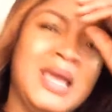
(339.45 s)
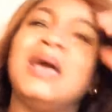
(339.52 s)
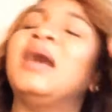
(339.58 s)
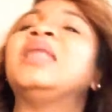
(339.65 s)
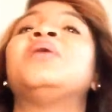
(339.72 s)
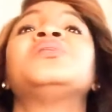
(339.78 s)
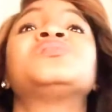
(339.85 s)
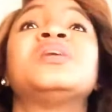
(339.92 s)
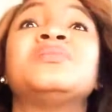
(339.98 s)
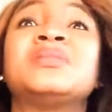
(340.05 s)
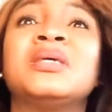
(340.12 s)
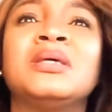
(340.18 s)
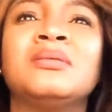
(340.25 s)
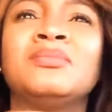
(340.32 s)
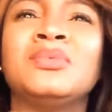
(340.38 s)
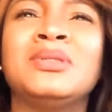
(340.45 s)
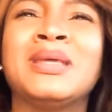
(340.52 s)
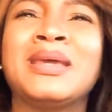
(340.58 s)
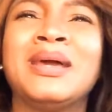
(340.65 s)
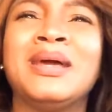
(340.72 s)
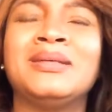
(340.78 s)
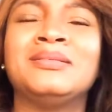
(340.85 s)
And I was trying to say, they
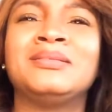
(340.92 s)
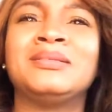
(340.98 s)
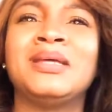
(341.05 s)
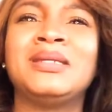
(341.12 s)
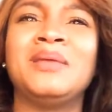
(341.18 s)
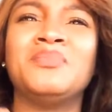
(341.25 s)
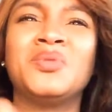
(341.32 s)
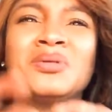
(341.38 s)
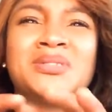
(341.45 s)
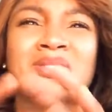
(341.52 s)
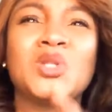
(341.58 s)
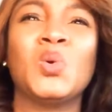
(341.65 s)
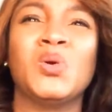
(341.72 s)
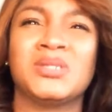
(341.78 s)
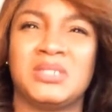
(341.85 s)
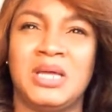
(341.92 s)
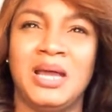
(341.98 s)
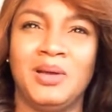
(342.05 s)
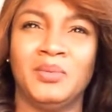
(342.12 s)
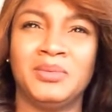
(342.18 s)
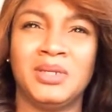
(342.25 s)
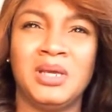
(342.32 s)
can't let them not slow us
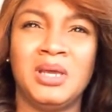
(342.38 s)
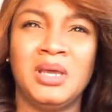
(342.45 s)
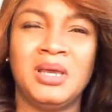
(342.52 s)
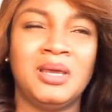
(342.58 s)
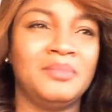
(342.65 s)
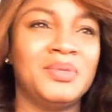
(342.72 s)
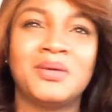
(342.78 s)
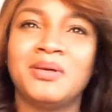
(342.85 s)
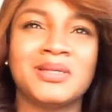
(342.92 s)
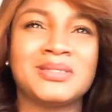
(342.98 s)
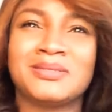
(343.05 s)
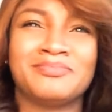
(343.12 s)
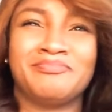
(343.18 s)
down, because